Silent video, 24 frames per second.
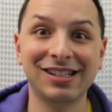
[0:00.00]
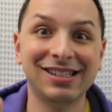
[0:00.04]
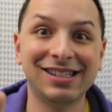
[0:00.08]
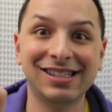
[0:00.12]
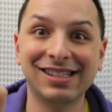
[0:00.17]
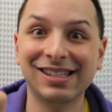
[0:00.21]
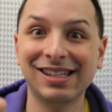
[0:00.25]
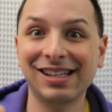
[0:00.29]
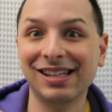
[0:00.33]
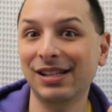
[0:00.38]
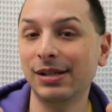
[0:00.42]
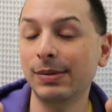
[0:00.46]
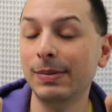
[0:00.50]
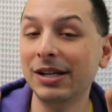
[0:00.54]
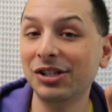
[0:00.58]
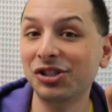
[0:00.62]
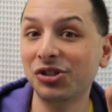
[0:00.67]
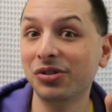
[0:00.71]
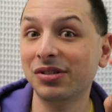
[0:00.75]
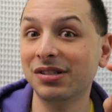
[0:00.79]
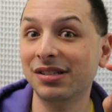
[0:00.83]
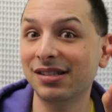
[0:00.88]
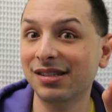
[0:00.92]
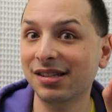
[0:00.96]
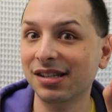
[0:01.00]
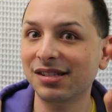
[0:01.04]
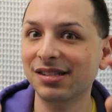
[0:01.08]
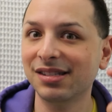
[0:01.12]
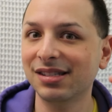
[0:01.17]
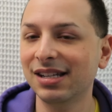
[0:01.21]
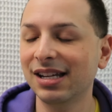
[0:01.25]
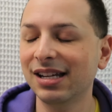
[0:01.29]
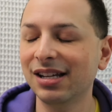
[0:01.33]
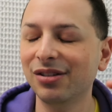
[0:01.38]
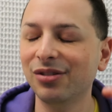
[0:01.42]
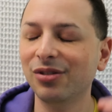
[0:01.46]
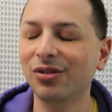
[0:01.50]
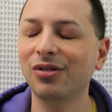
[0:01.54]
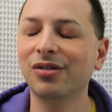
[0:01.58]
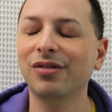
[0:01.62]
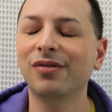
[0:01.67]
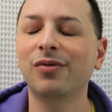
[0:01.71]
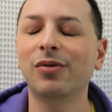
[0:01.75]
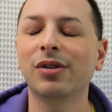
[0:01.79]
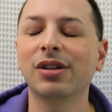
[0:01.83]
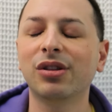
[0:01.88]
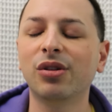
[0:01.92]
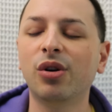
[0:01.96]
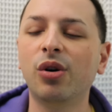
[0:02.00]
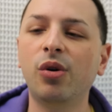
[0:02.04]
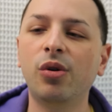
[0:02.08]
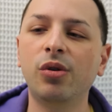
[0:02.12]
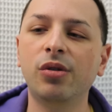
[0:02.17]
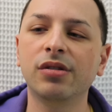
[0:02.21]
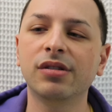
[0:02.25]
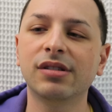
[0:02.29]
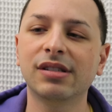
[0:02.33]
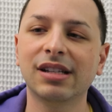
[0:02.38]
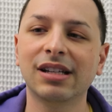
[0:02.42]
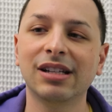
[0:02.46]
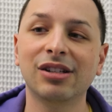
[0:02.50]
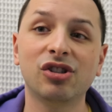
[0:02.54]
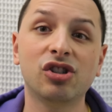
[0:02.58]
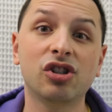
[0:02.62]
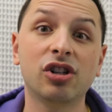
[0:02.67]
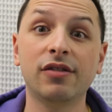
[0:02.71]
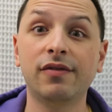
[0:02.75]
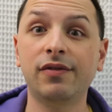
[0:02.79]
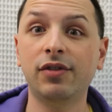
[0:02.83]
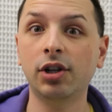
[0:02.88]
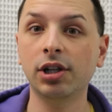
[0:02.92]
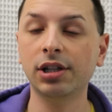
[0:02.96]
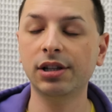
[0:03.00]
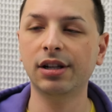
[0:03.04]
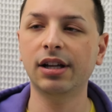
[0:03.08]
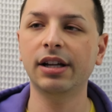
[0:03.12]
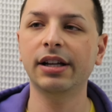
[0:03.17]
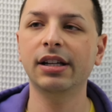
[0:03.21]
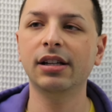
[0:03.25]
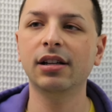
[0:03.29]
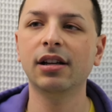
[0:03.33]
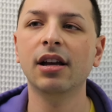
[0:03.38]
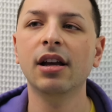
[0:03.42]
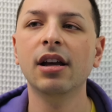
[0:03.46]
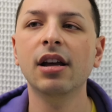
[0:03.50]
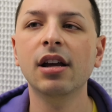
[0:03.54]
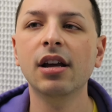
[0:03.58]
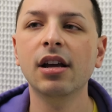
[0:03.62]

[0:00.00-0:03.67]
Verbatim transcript: It's to make sure it's the standard of what the whole scene should have looked like.